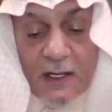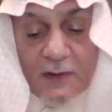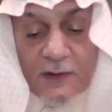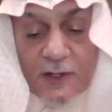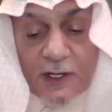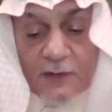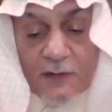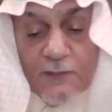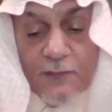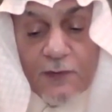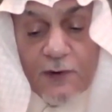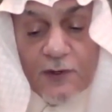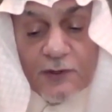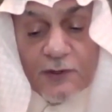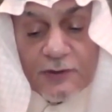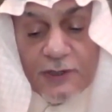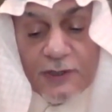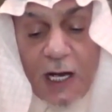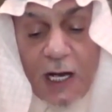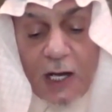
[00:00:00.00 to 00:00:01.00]
Therefore,
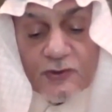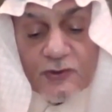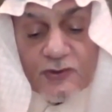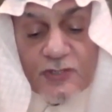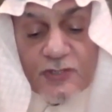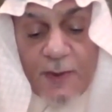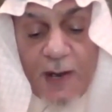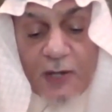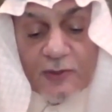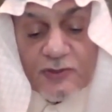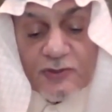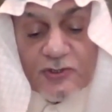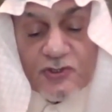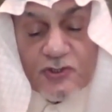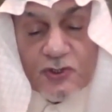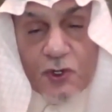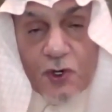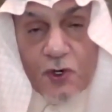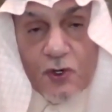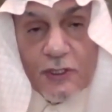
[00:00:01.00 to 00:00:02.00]
doubts about
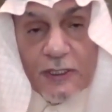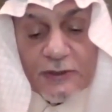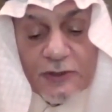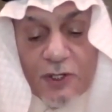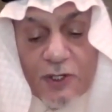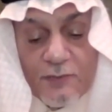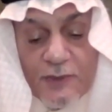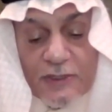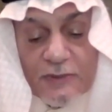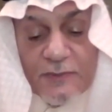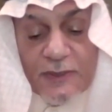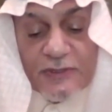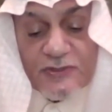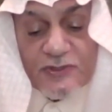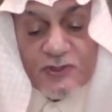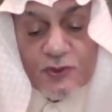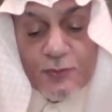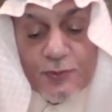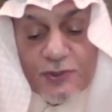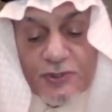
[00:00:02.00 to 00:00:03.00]
its role and
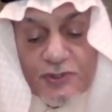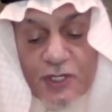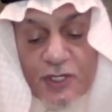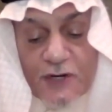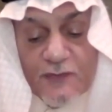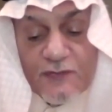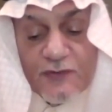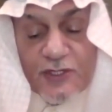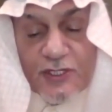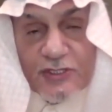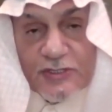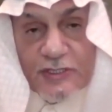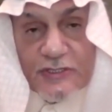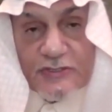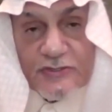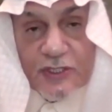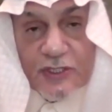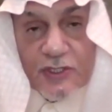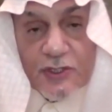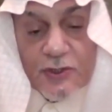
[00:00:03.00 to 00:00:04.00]
commitments to preserve regional
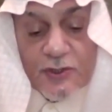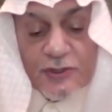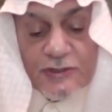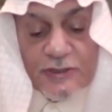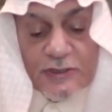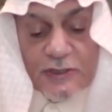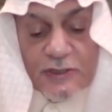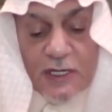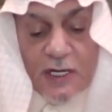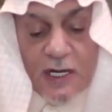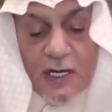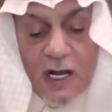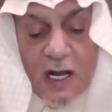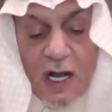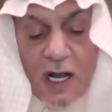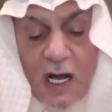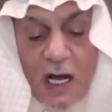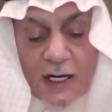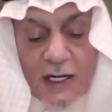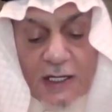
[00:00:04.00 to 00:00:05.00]
security
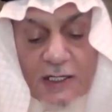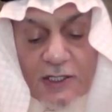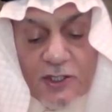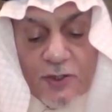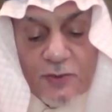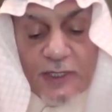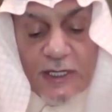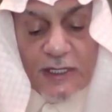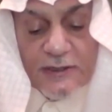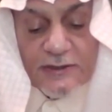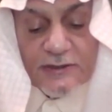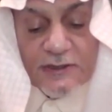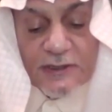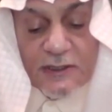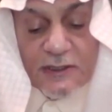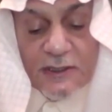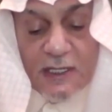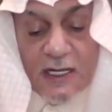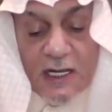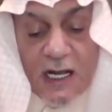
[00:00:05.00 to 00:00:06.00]
are accumulating
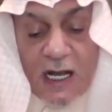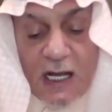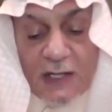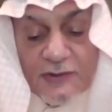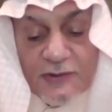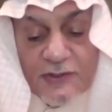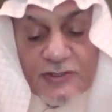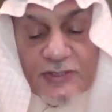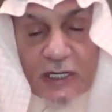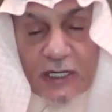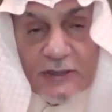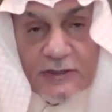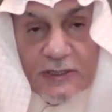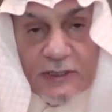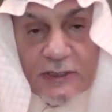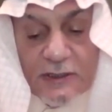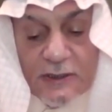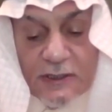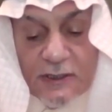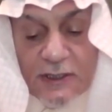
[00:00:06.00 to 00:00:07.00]
and
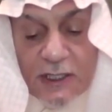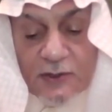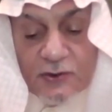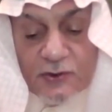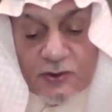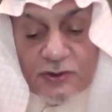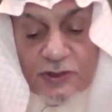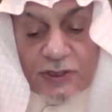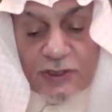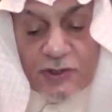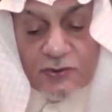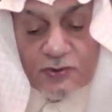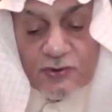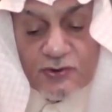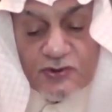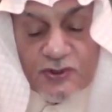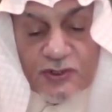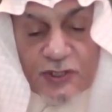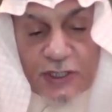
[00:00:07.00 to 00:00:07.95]
resulting in a continued